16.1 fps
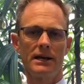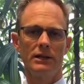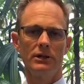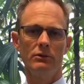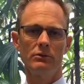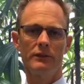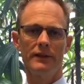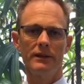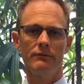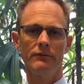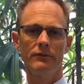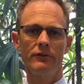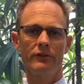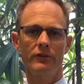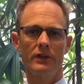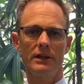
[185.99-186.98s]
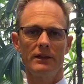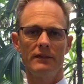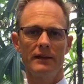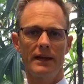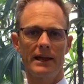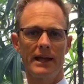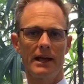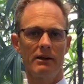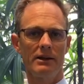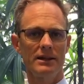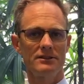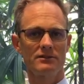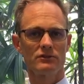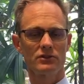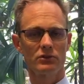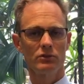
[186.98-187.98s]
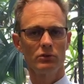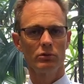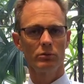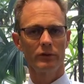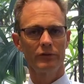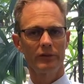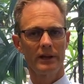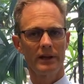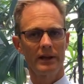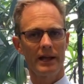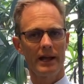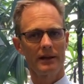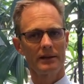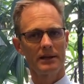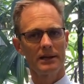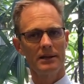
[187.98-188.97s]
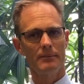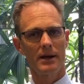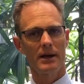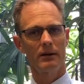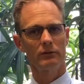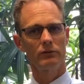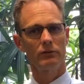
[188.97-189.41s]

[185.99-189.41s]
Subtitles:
You'll then see that our heads of school will send out an email